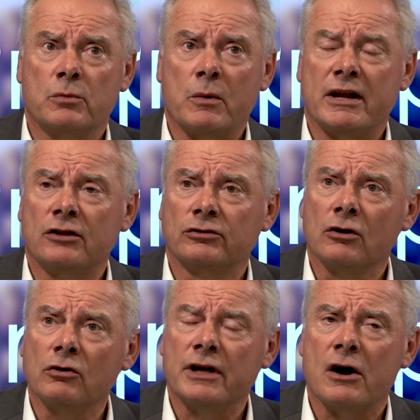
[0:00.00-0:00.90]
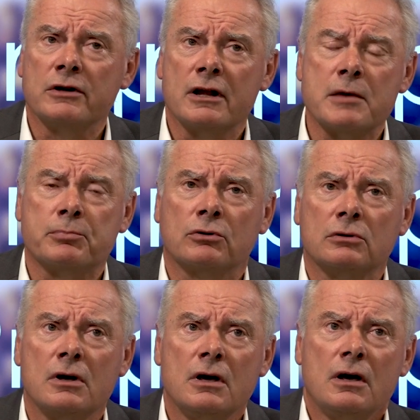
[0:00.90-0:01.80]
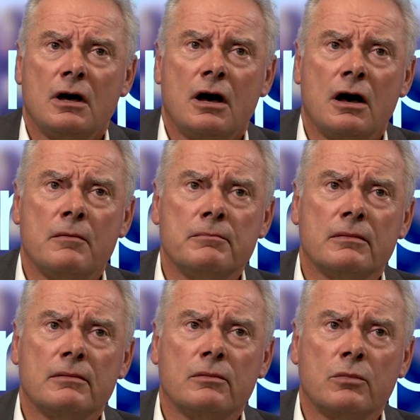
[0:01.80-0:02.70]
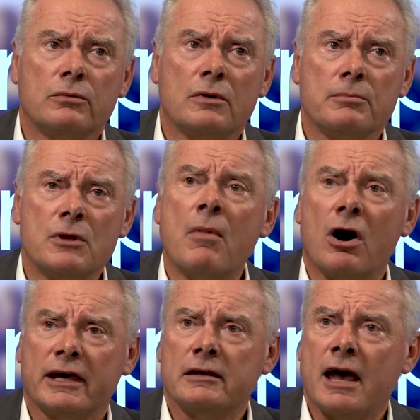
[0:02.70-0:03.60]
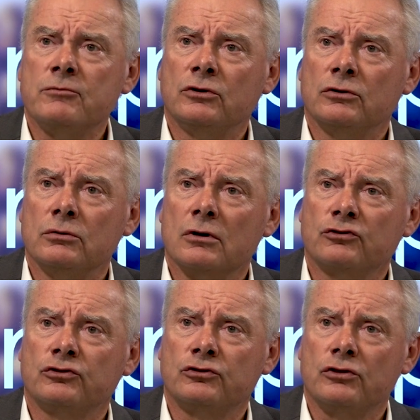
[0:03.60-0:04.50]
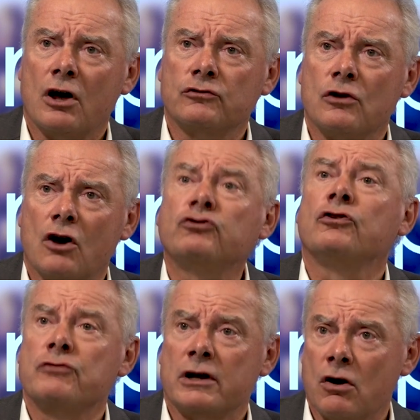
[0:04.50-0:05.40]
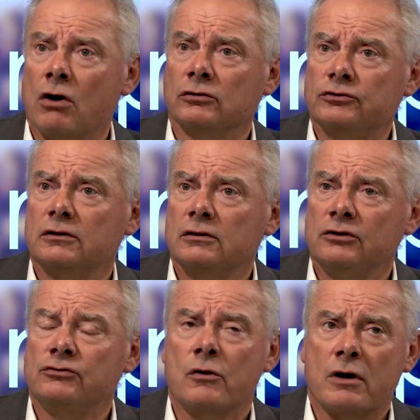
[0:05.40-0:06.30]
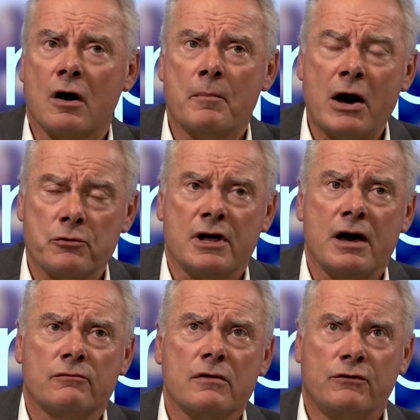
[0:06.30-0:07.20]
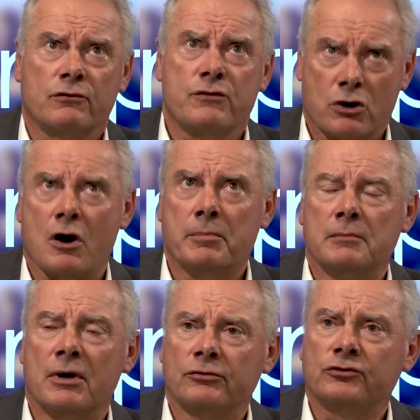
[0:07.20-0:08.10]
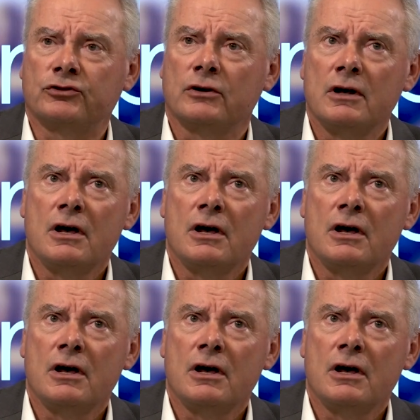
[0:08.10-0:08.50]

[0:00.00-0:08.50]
and we went into lockdown in April, the market came to a shuddering halt. There's no doubt about that, for a couple of months.